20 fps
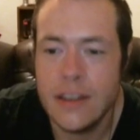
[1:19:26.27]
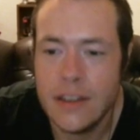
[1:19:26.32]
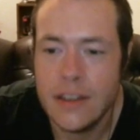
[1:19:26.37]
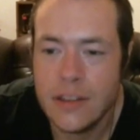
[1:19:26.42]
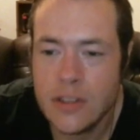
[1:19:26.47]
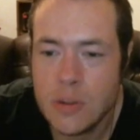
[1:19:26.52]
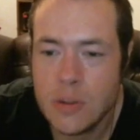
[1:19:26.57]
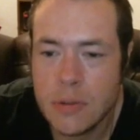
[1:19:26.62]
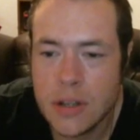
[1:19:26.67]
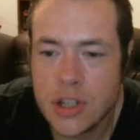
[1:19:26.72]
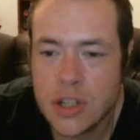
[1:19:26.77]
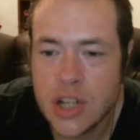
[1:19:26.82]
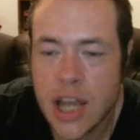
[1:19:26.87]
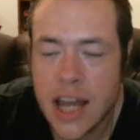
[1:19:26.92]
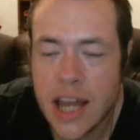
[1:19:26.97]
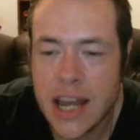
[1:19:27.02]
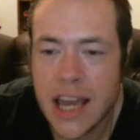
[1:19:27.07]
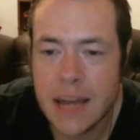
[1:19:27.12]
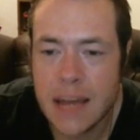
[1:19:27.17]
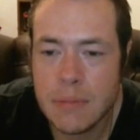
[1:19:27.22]
To be a
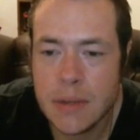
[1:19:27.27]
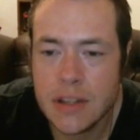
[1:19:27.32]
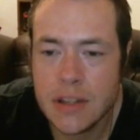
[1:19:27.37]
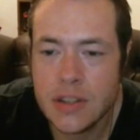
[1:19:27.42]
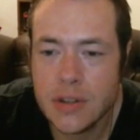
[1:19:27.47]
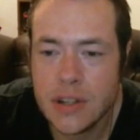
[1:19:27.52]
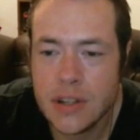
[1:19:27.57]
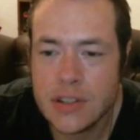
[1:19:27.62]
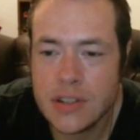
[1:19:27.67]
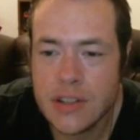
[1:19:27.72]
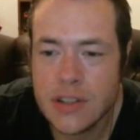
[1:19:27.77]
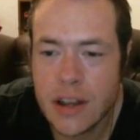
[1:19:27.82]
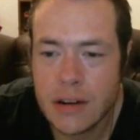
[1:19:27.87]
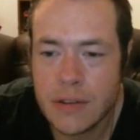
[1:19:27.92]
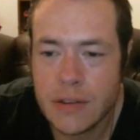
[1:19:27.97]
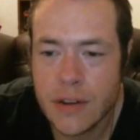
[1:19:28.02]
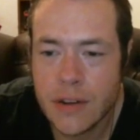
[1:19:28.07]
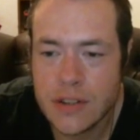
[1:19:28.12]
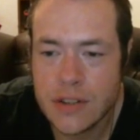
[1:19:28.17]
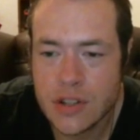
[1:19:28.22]
chat admin, you need to
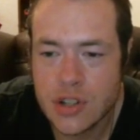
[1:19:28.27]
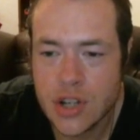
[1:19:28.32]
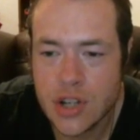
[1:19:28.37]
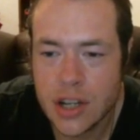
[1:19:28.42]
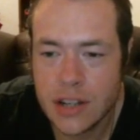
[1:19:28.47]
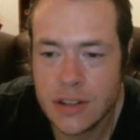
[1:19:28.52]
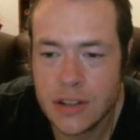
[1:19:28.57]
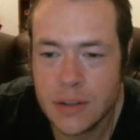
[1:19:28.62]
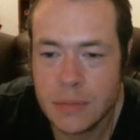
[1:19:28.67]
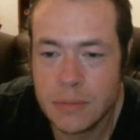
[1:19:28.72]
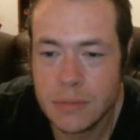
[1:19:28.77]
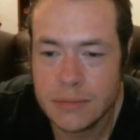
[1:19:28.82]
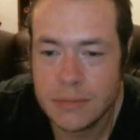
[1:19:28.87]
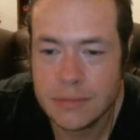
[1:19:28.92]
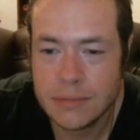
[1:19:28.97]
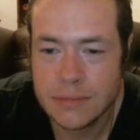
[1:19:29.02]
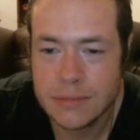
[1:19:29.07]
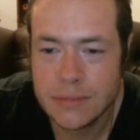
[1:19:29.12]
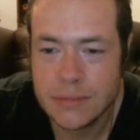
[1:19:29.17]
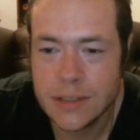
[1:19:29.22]
sacrifice a chicken to...
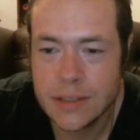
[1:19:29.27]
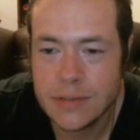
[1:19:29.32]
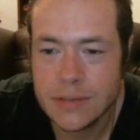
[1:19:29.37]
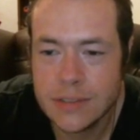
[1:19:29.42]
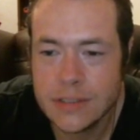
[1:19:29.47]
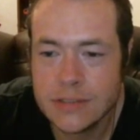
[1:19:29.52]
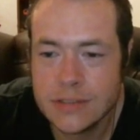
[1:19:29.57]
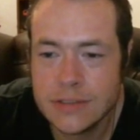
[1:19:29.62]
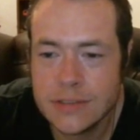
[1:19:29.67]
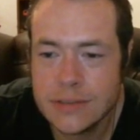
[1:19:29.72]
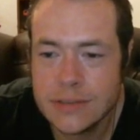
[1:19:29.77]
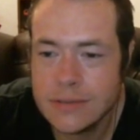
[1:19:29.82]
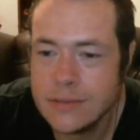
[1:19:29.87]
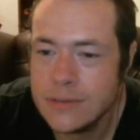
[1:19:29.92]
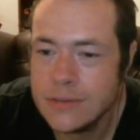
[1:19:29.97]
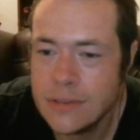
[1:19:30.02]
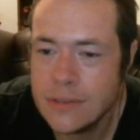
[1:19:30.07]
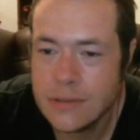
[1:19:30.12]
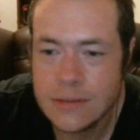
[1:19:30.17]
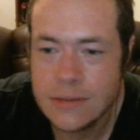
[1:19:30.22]

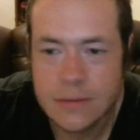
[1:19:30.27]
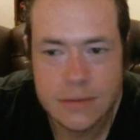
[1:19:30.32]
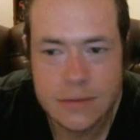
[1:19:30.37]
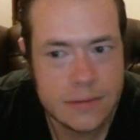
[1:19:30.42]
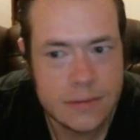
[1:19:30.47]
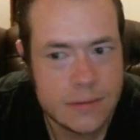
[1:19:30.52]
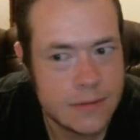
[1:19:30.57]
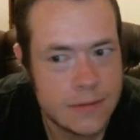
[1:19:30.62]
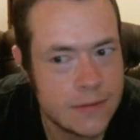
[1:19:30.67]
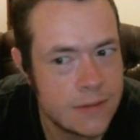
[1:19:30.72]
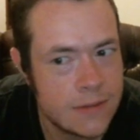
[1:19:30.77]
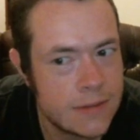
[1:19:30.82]
Hang